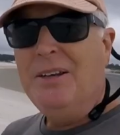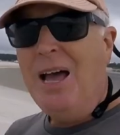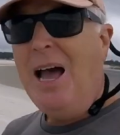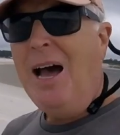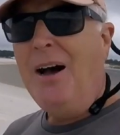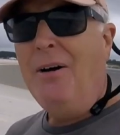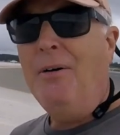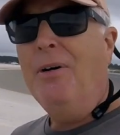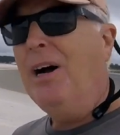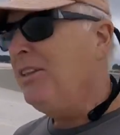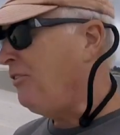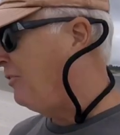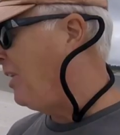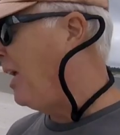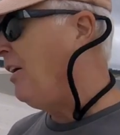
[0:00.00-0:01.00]
Now
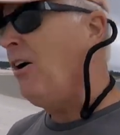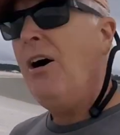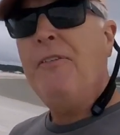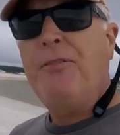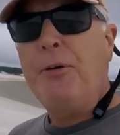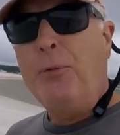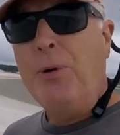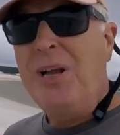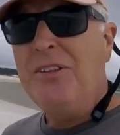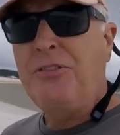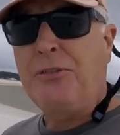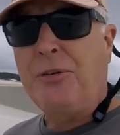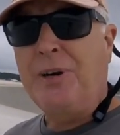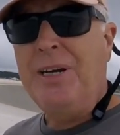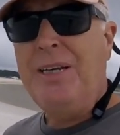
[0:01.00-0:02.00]
let's take off the
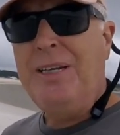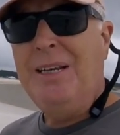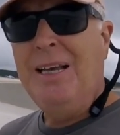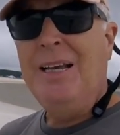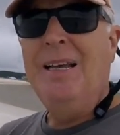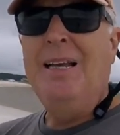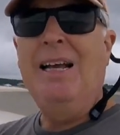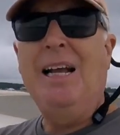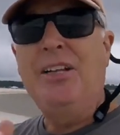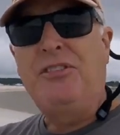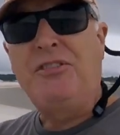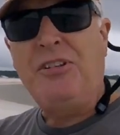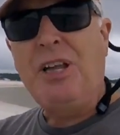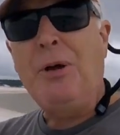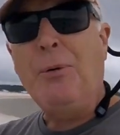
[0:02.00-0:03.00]
windscreen
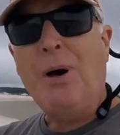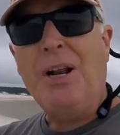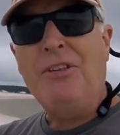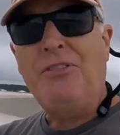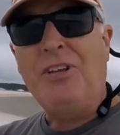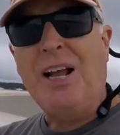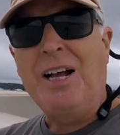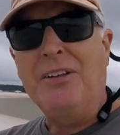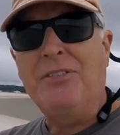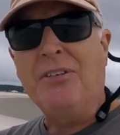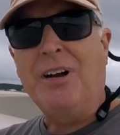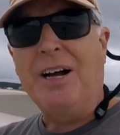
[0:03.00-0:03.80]
and see what it sounds